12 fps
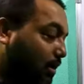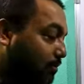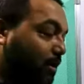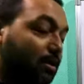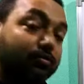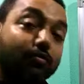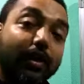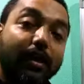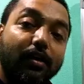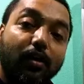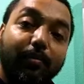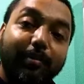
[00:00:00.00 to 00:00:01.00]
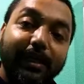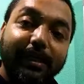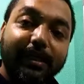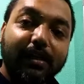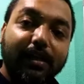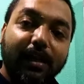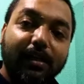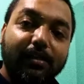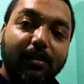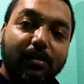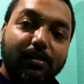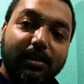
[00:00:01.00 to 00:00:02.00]
But while opening the gate,
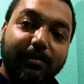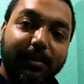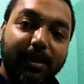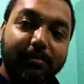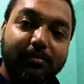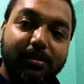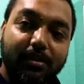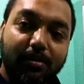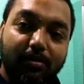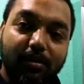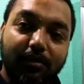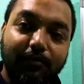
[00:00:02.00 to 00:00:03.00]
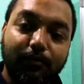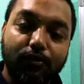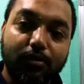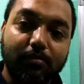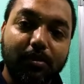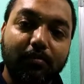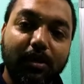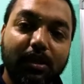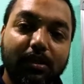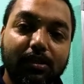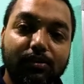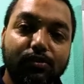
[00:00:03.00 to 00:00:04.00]
sometimes the force of the
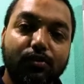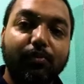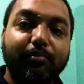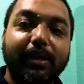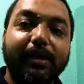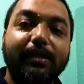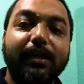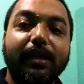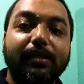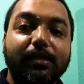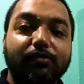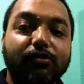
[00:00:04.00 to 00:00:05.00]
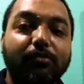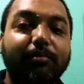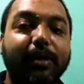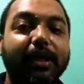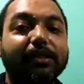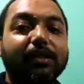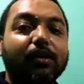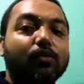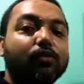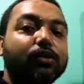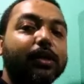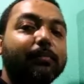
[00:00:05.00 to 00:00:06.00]
water is so big that it will break the
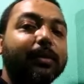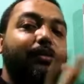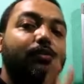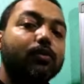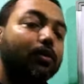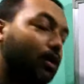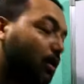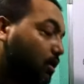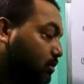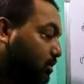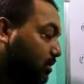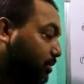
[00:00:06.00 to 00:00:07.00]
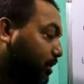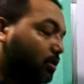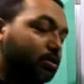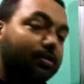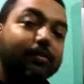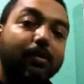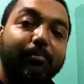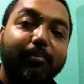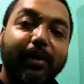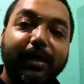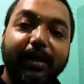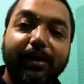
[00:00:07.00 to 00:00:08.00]
whole dam and go. So because of the
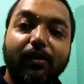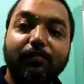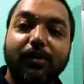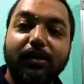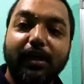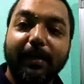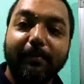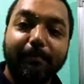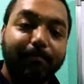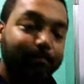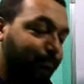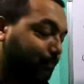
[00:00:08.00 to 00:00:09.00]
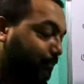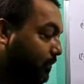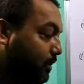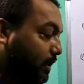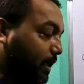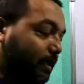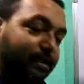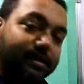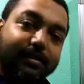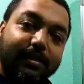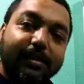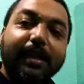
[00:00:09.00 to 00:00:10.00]
breaking of the dam, like
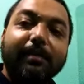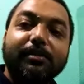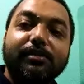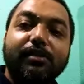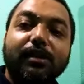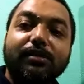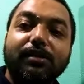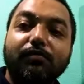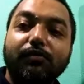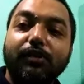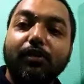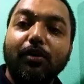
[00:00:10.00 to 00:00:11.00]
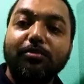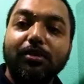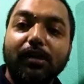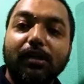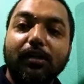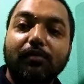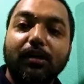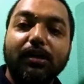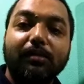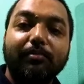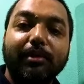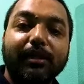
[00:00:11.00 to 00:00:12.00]
this dam structure which obstruct the
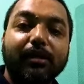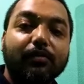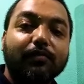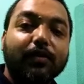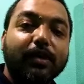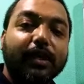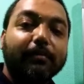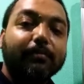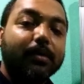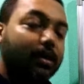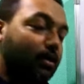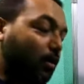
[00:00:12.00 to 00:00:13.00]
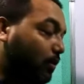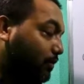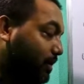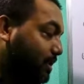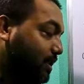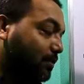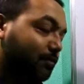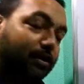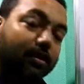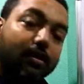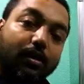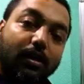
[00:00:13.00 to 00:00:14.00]
water, breaking of the dam or
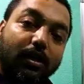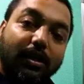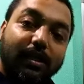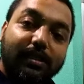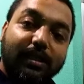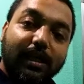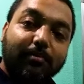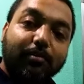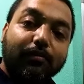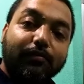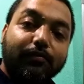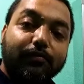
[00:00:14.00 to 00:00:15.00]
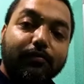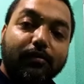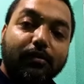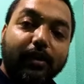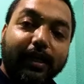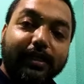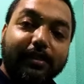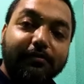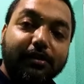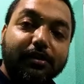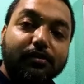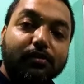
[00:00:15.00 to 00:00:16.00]
reservoir, this type of
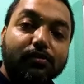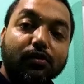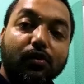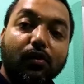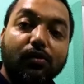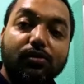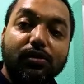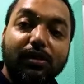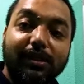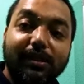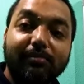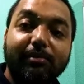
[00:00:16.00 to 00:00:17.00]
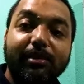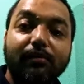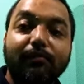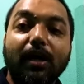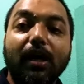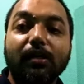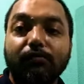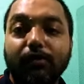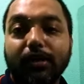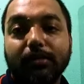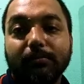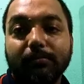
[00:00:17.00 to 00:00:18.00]
activities also cause little bit of earthquake.
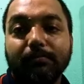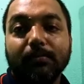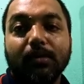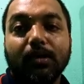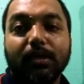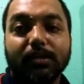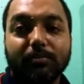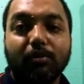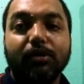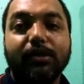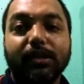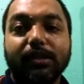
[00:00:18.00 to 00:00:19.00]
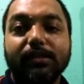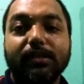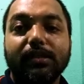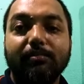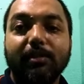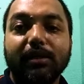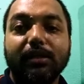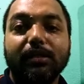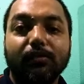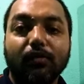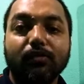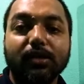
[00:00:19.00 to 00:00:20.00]
It's more intensity, but it
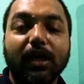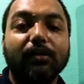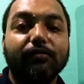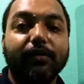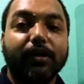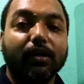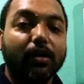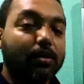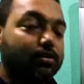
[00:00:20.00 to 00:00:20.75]
causes earthquake.